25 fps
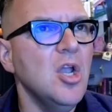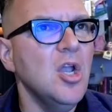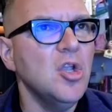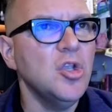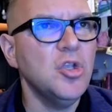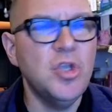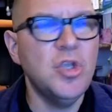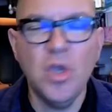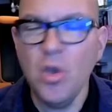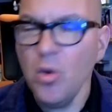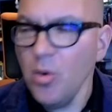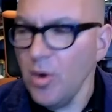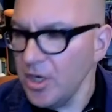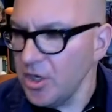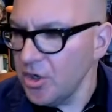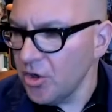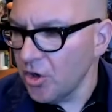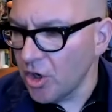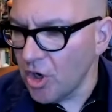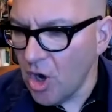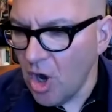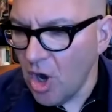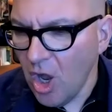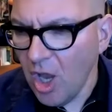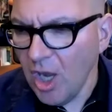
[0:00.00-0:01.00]
you and
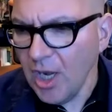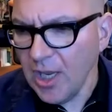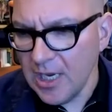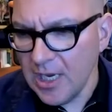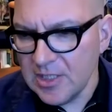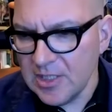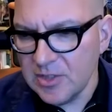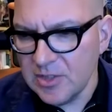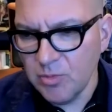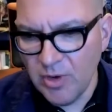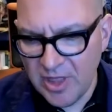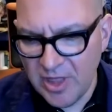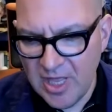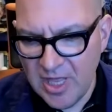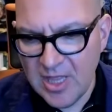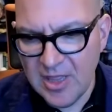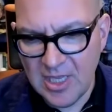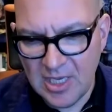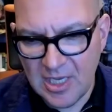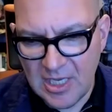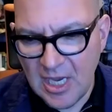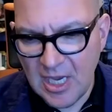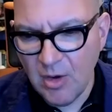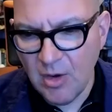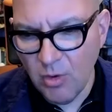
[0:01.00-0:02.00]
your colleagues within
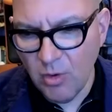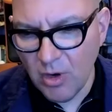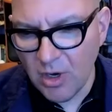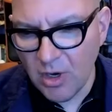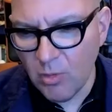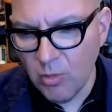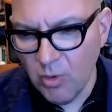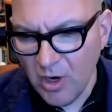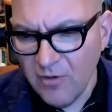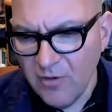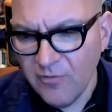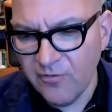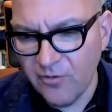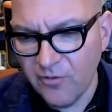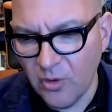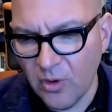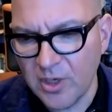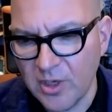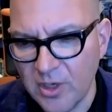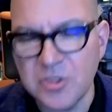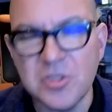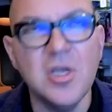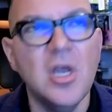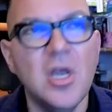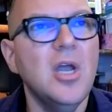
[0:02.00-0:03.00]
the gig work
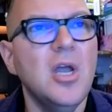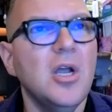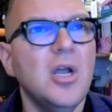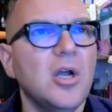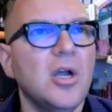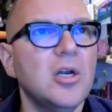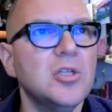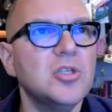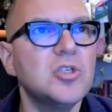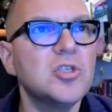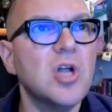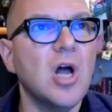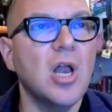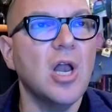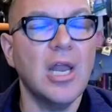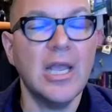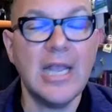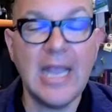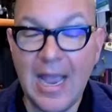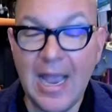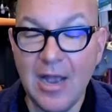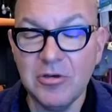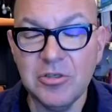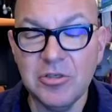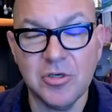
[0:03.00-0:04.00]
workforce could install a
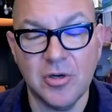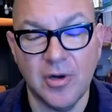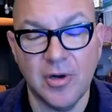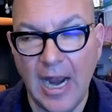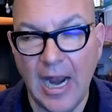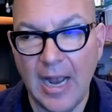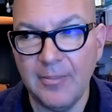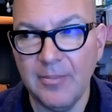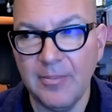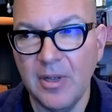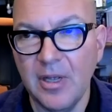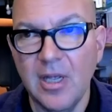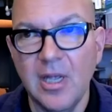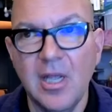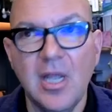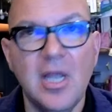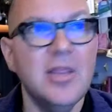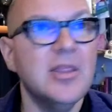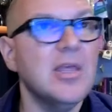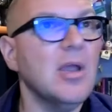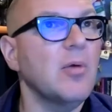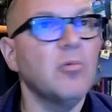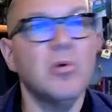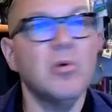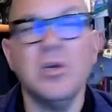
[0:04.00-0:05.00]
counter app
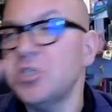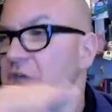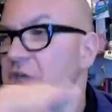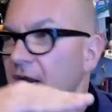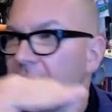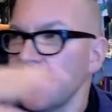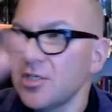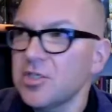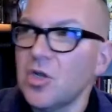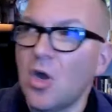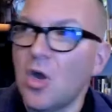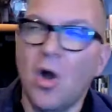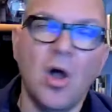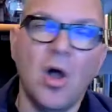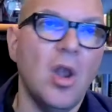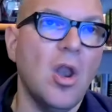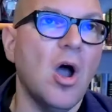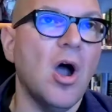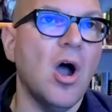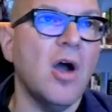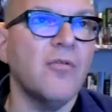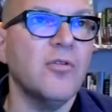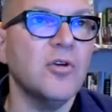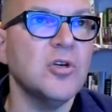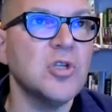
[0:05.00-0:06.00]
that rejects all
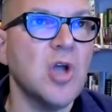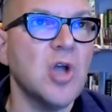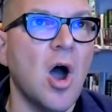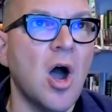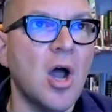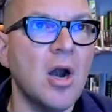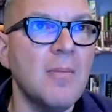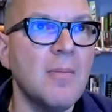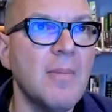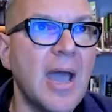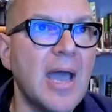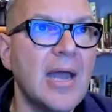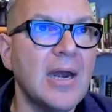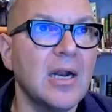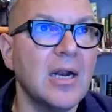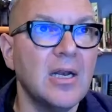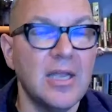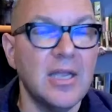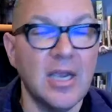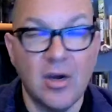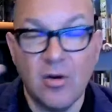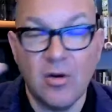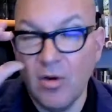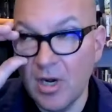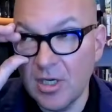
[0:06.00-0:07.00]
offers
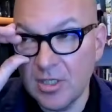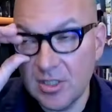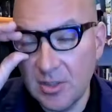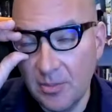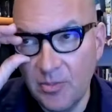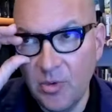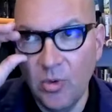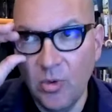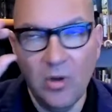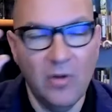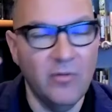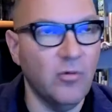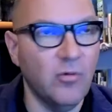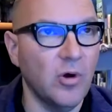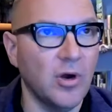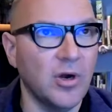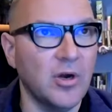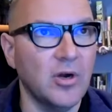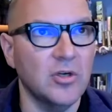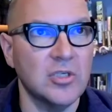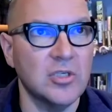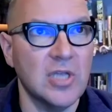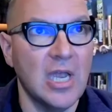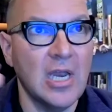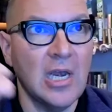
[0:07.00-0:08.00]
automatically across a pool of
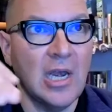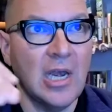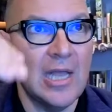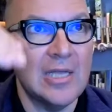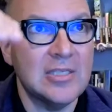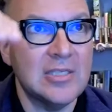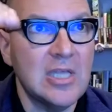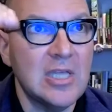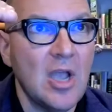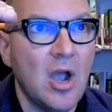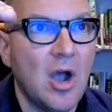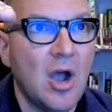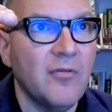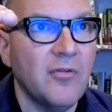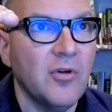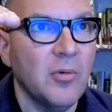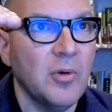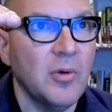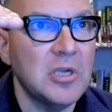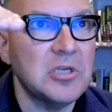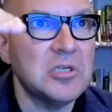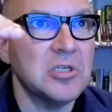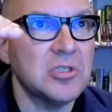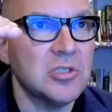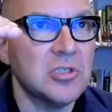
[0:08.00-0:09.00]
workers unless the offer
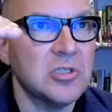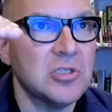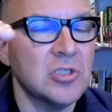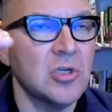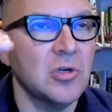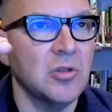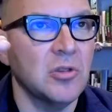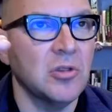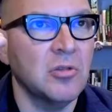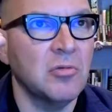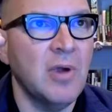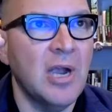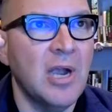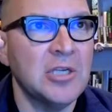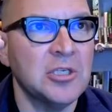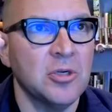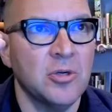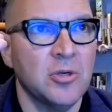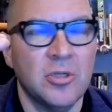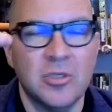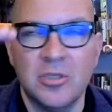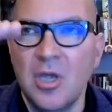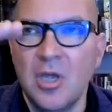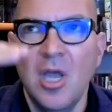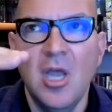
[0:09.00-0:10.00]
reaches a certain
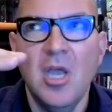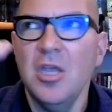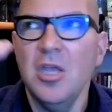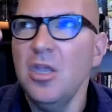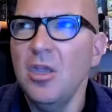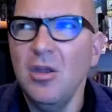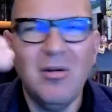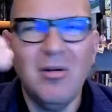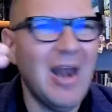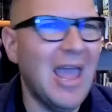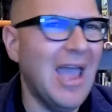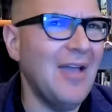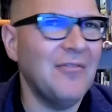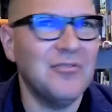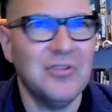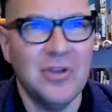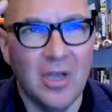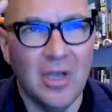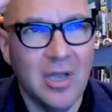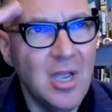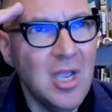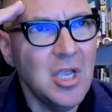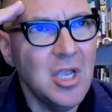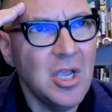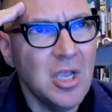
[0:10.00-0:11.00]
threshold. You don't have
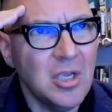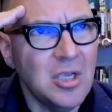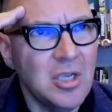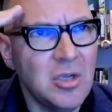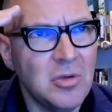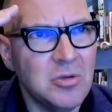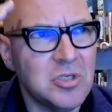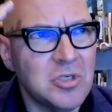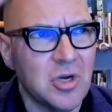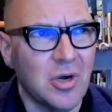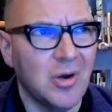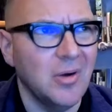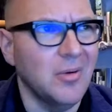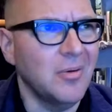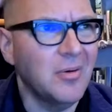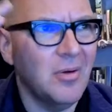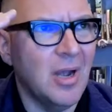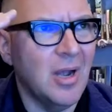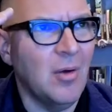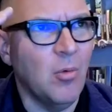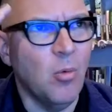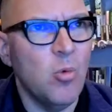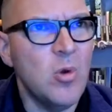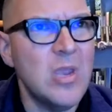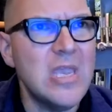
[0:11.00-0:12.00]
to use your
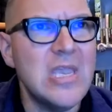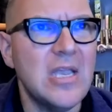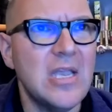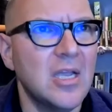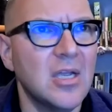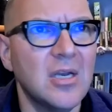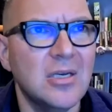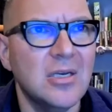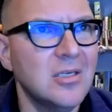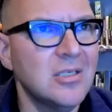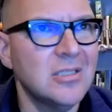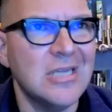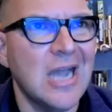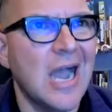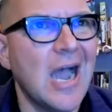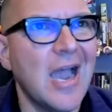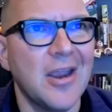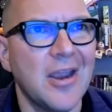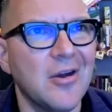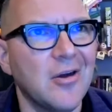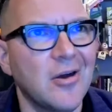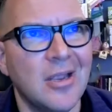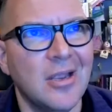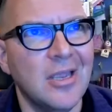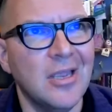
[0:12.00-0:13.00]
uh, weak,
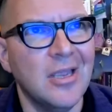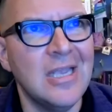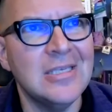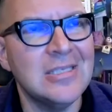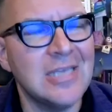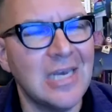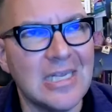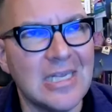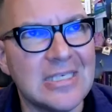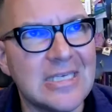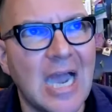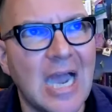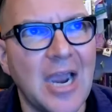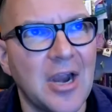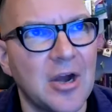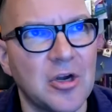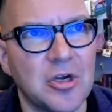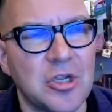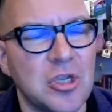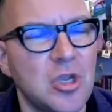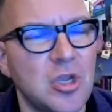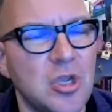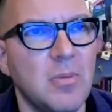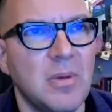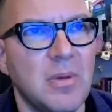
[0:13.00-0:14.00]
tire, easily
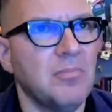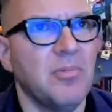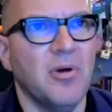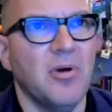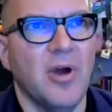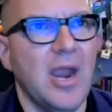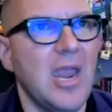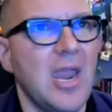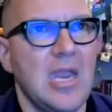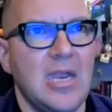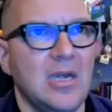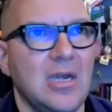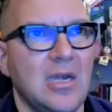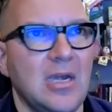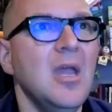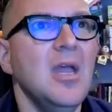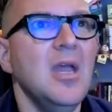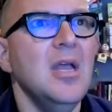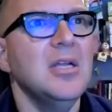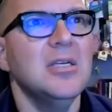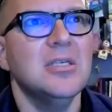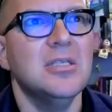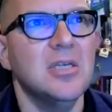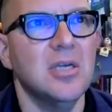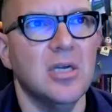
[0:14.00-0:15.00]
tired human brain
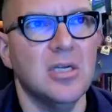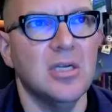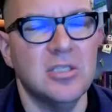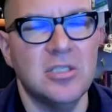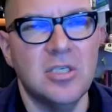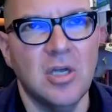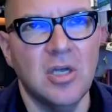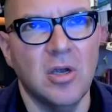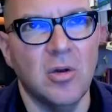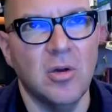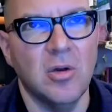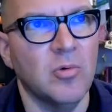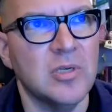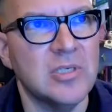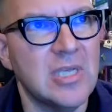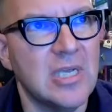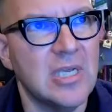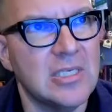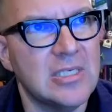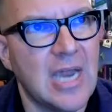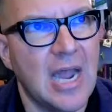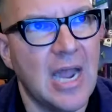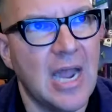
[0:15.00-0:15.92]
to, to resist